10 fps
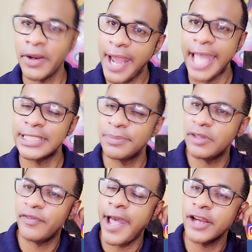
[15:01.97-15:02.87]
There had to
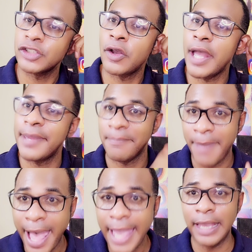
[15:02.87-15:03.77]
be fire. So, in
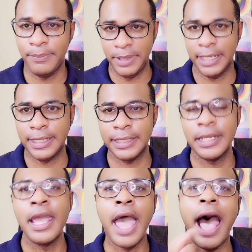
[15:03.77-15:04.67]
my opinion,